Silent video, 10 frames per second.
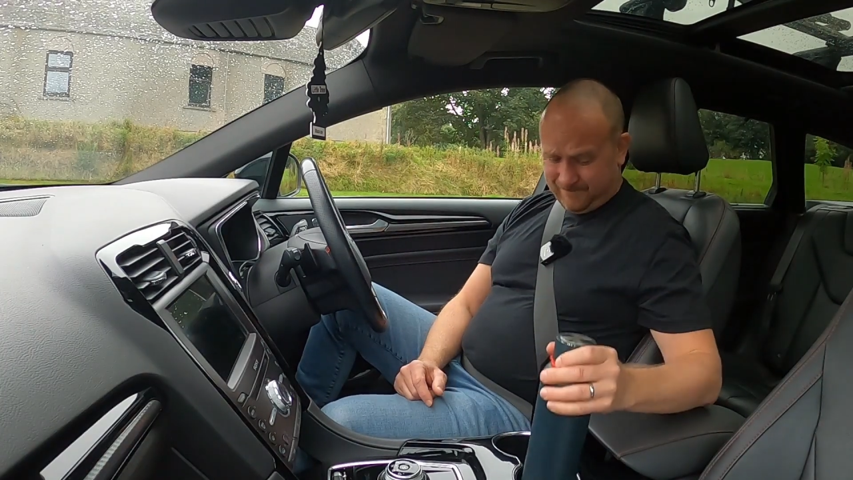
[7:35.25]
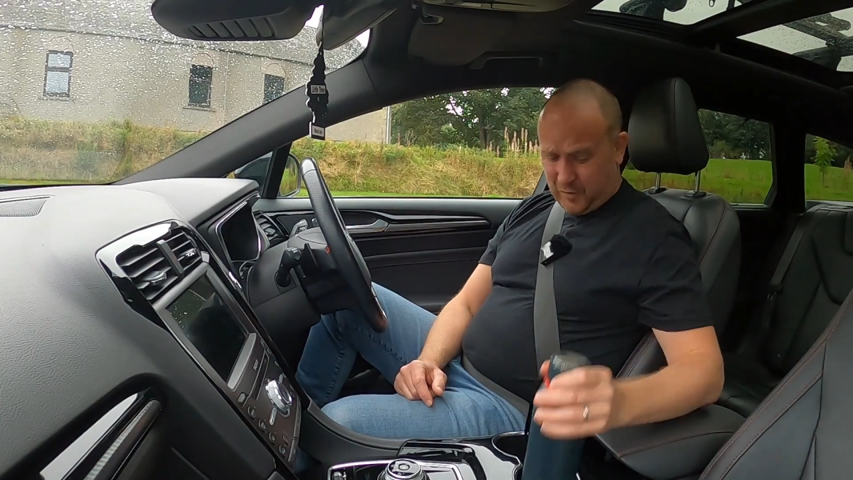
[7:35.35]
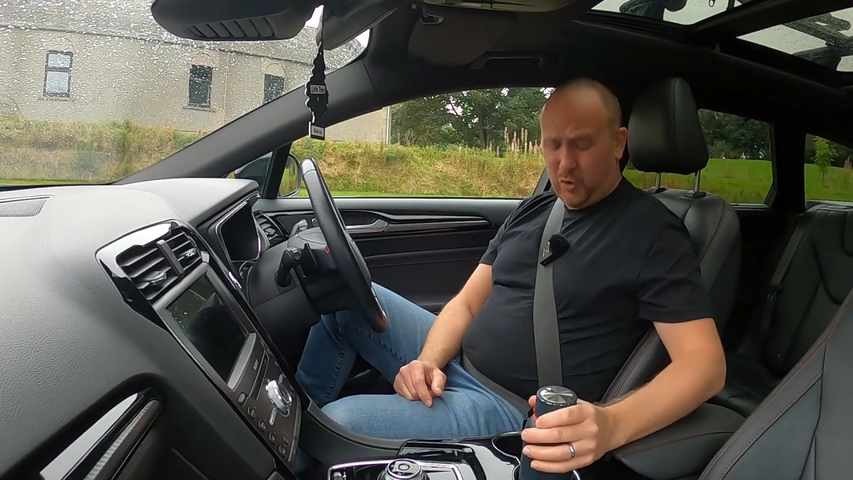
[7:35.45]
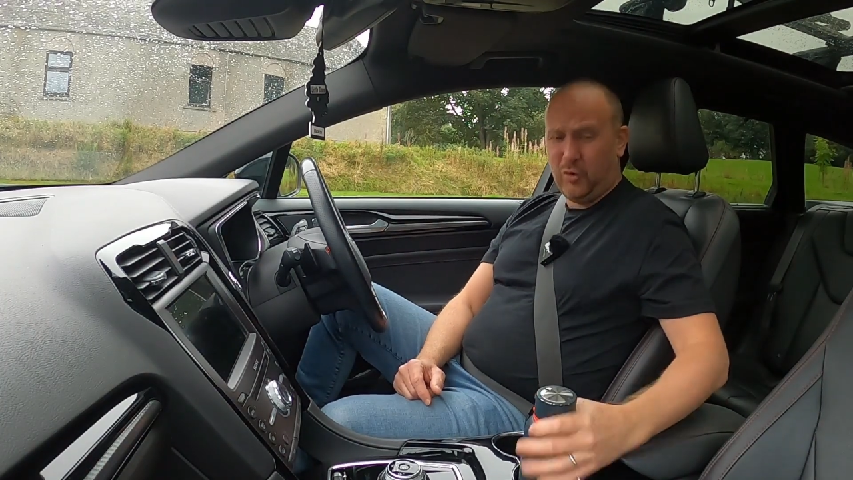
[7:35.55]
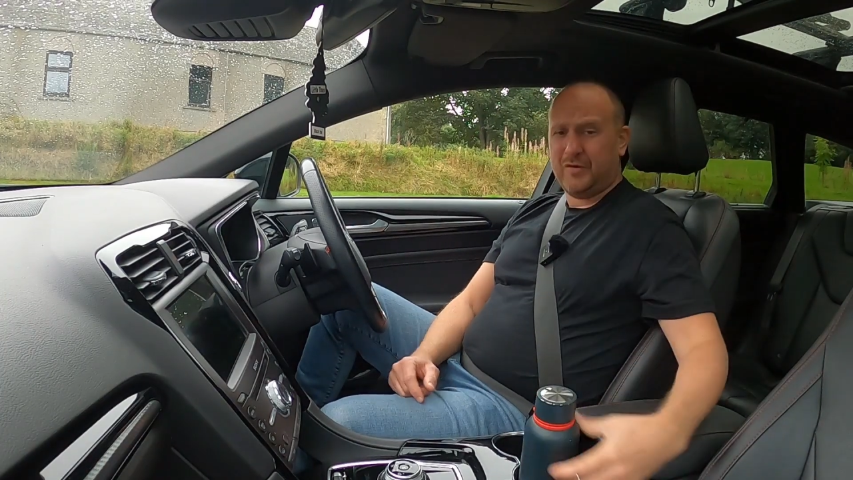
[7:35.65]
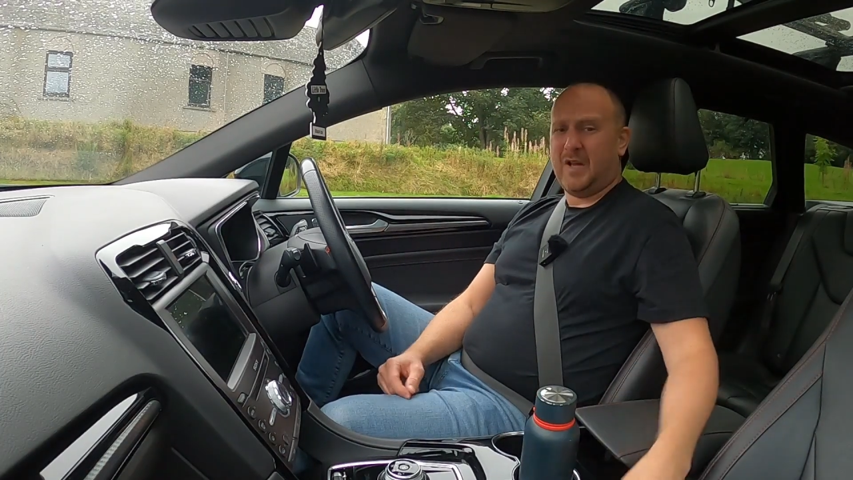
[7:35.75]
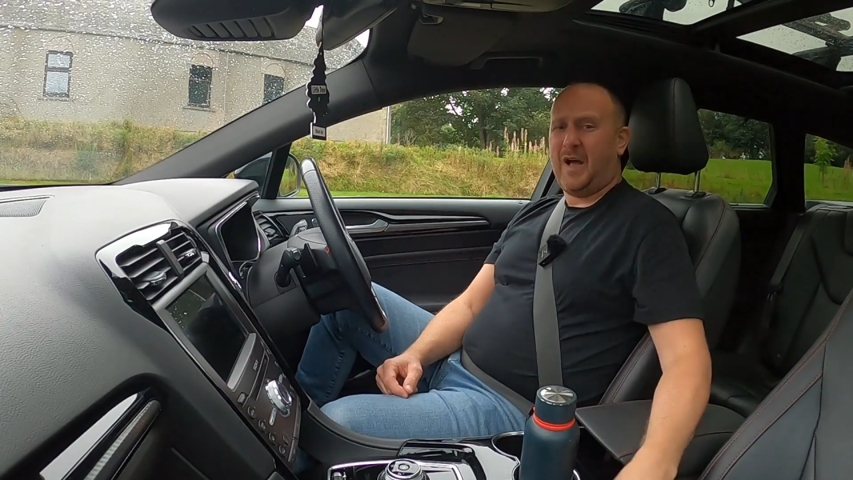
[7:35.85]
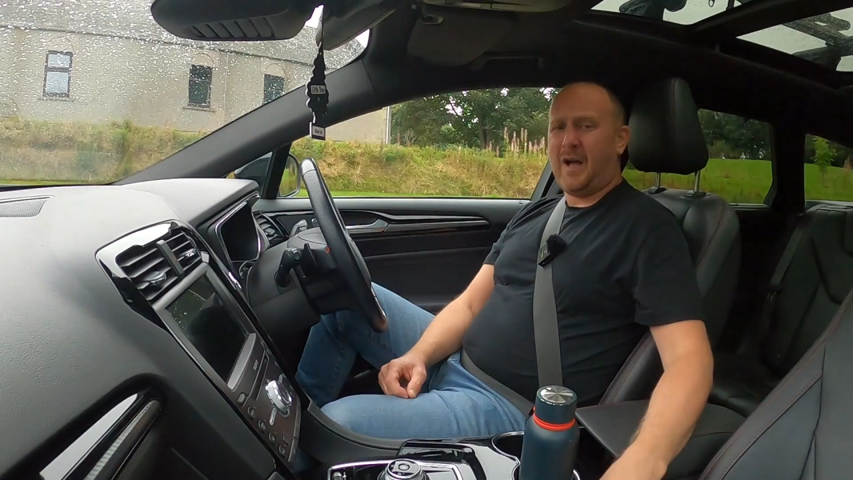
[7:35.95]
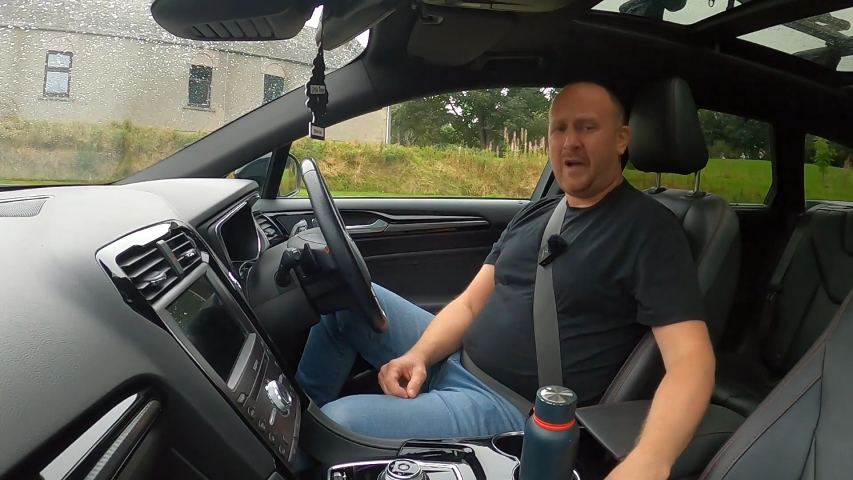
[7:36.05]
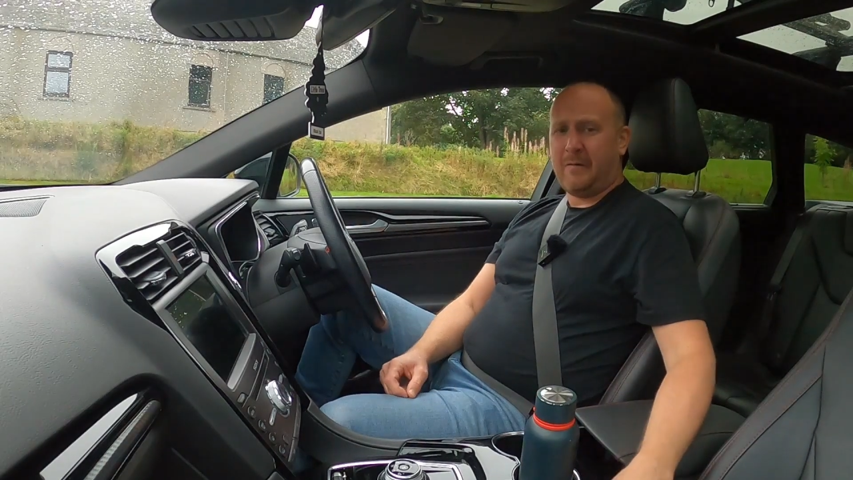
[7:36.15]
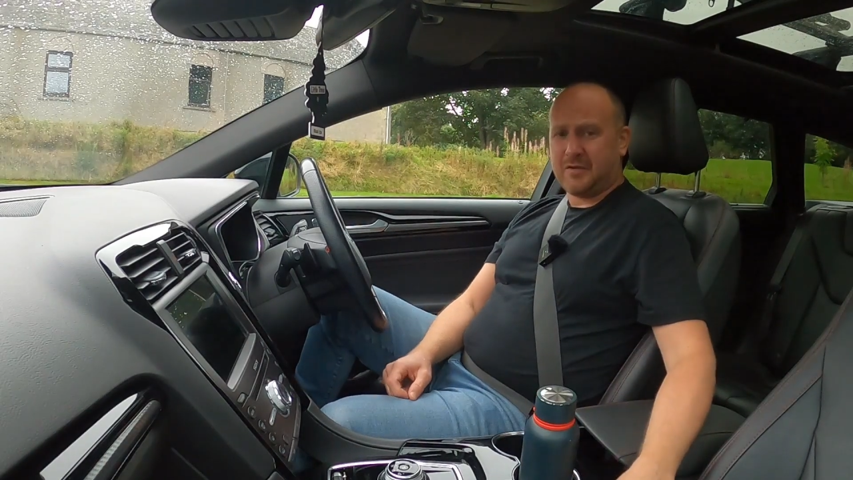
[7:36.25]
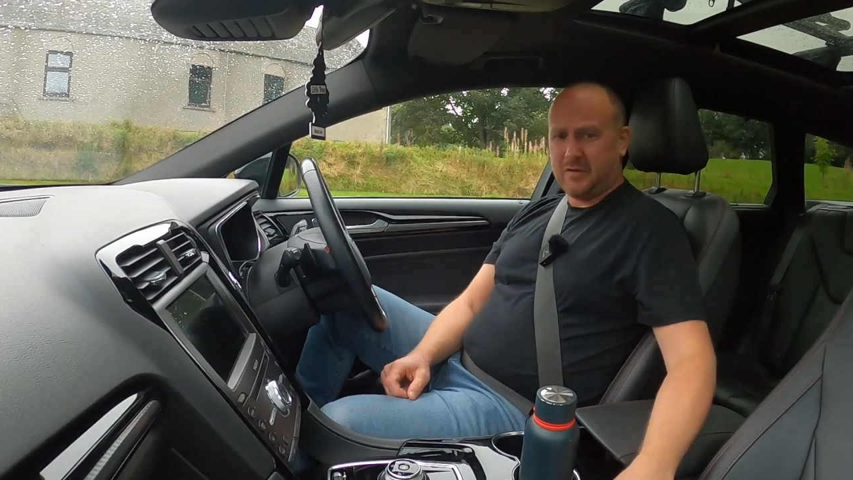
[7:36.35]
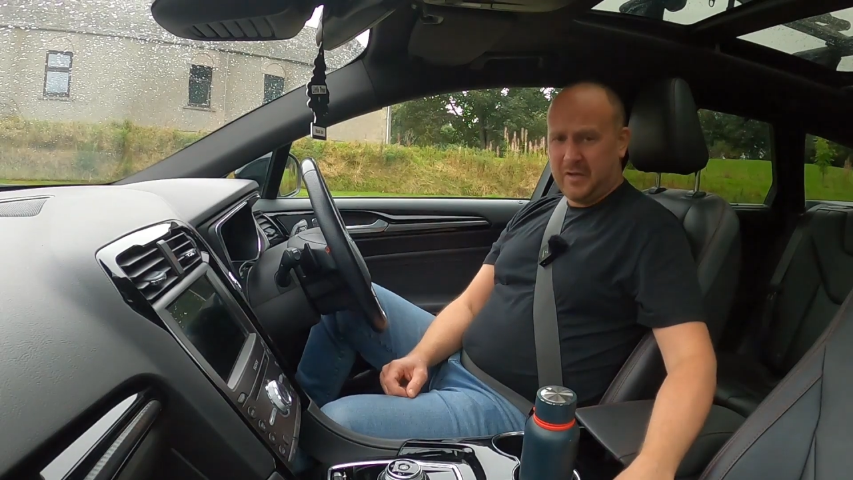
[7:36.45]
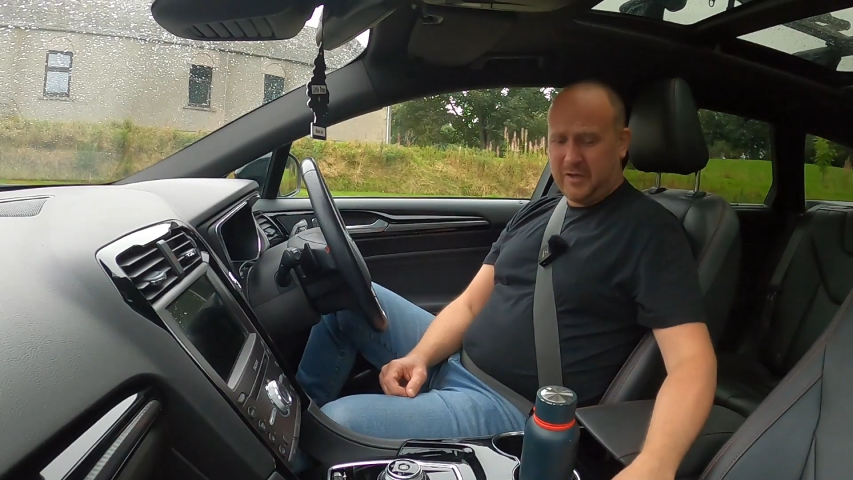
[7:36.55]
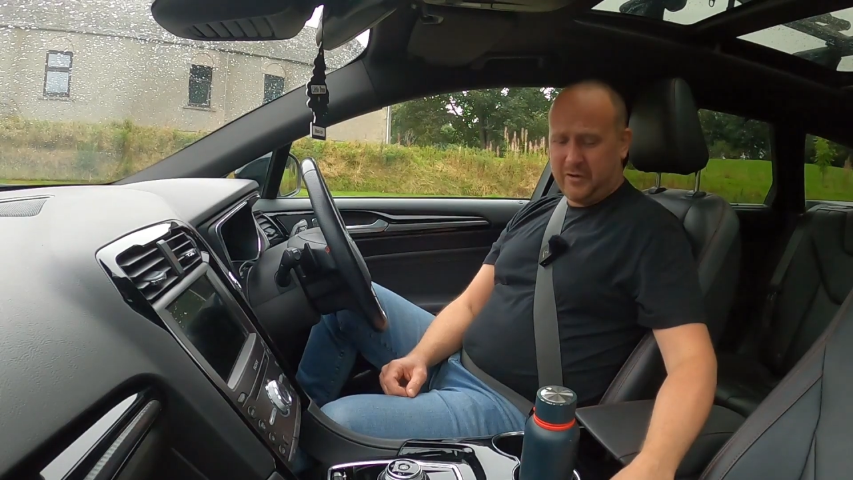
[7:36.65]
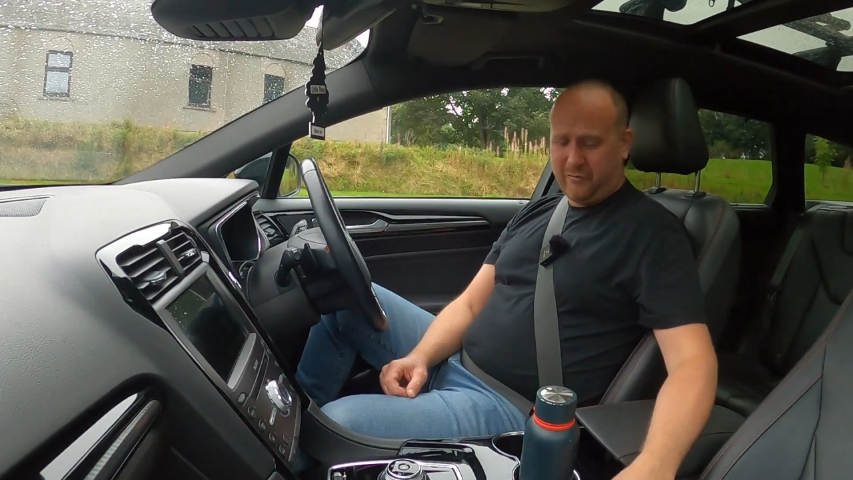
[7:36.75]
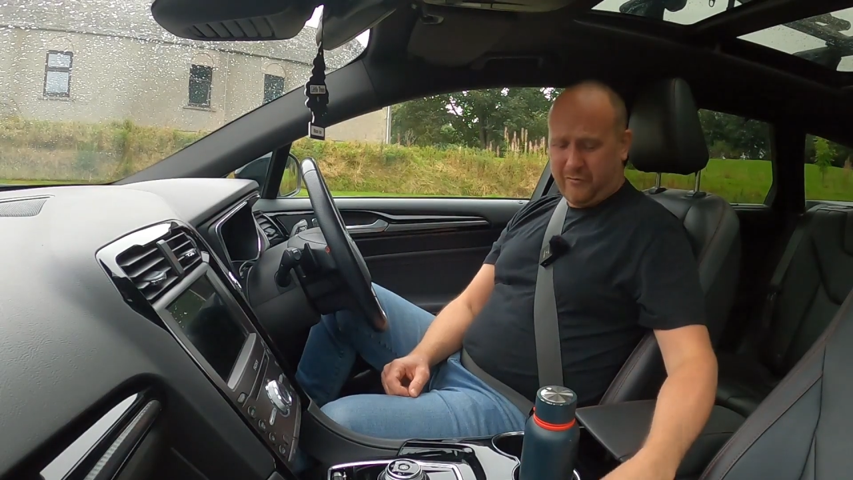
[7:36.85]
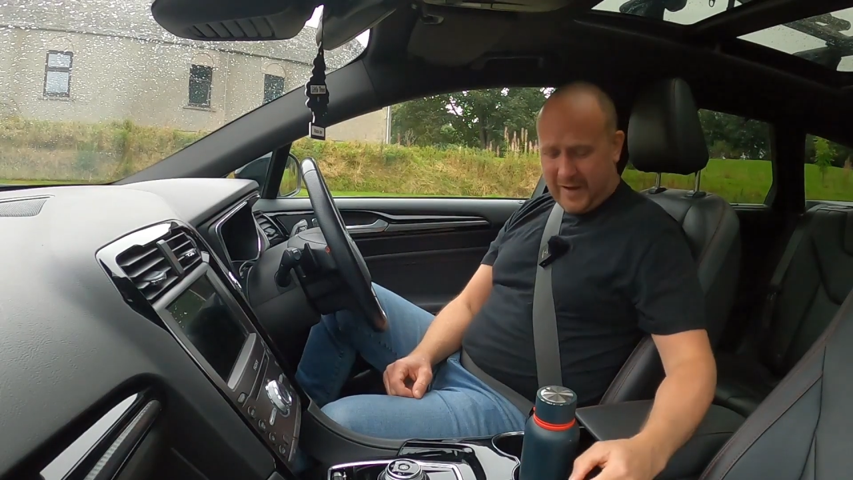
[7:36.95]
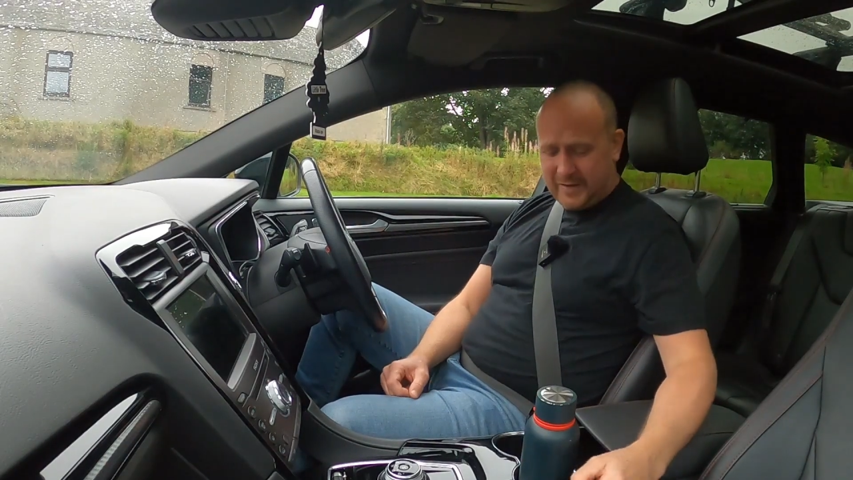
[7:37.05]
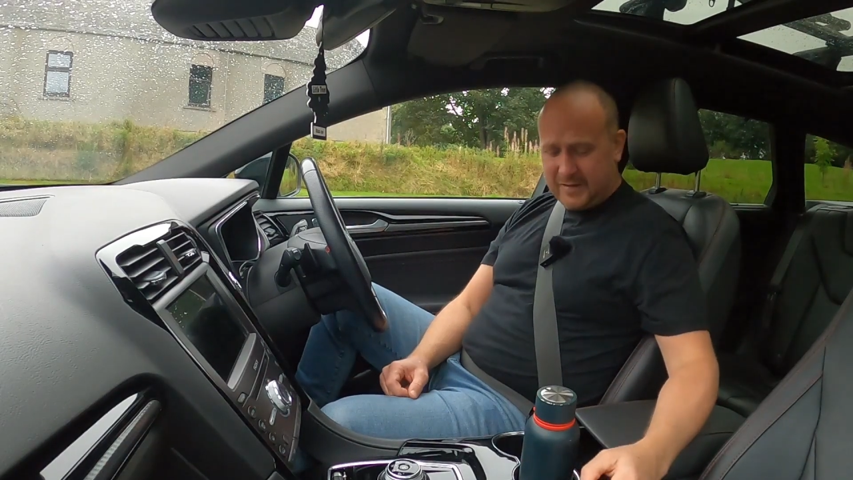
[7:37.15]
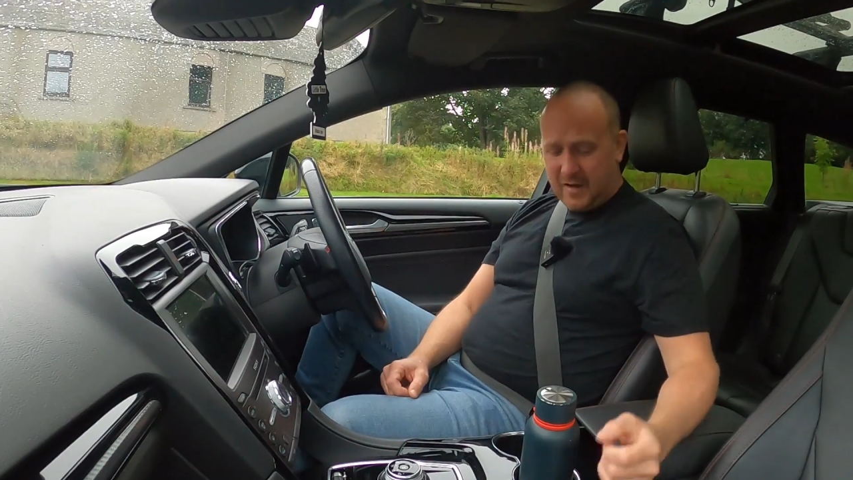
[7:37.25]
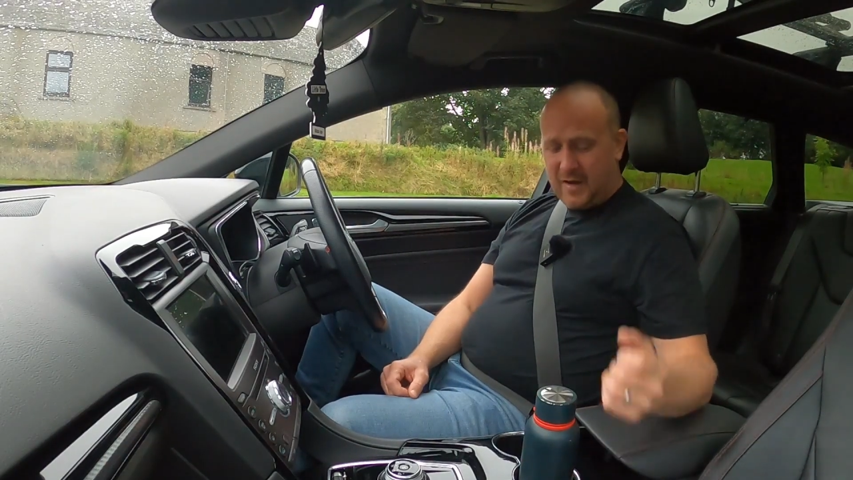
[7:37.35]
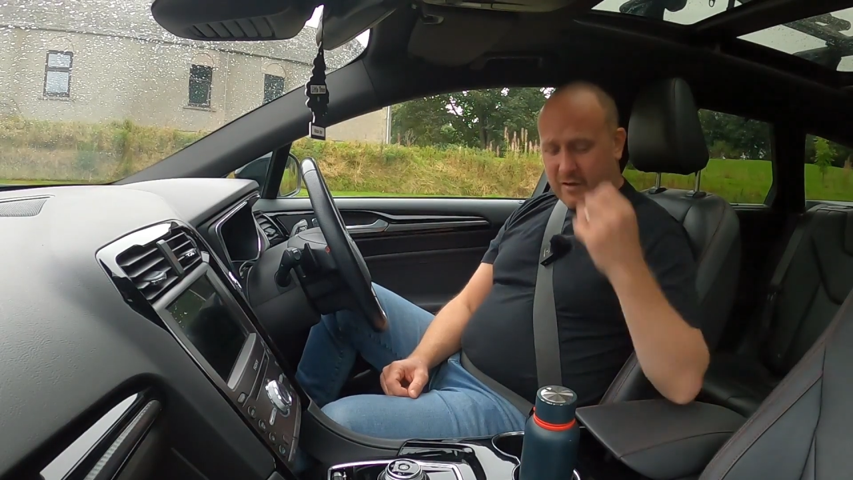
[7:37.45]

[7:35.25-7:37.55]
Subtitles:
holds it absolutely great.